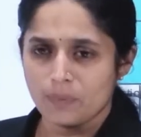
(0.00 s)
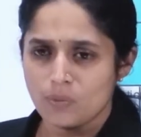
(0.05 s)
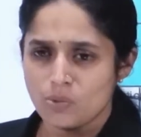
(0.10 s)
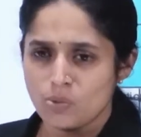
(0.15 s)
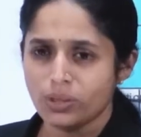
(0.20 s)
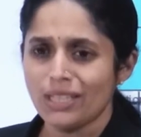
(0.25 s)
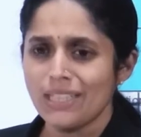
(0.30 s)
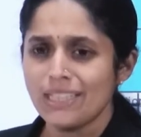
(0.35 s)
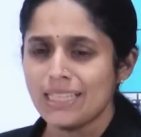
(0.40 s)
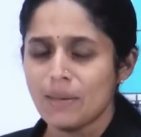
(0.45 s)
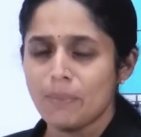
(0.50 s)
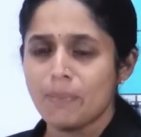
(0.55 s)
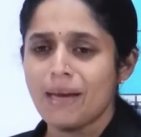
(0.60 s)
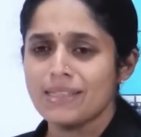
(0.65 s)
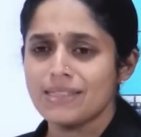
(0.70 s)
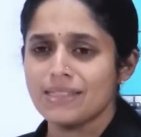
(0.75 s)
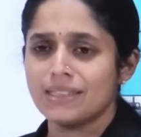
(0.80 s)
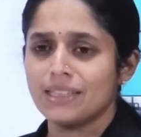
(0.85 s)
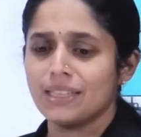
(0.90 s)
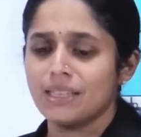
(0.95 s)
So,
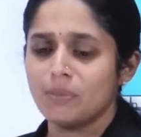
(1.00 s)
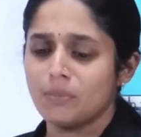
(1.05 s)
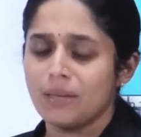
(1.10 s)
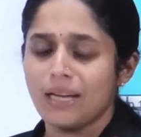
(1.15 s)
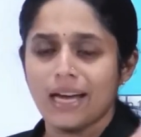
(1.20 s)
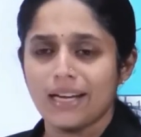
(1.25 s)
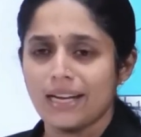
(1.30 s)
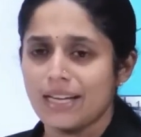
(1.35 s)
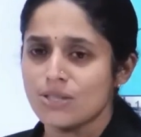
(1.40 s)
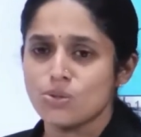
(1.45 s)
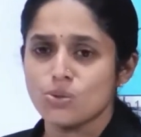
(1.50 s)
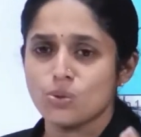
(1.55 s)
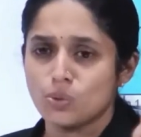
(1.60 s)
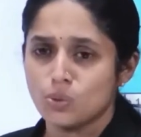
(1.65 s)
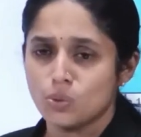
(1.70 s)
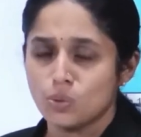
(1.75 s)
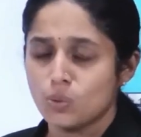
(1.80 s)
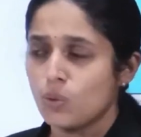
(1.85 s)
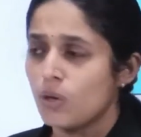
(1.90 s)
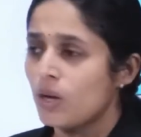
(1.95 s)
incapacity may arise due
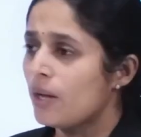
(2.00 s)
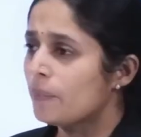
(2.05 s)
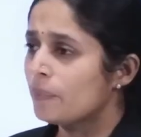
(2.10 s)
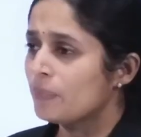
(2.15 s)
to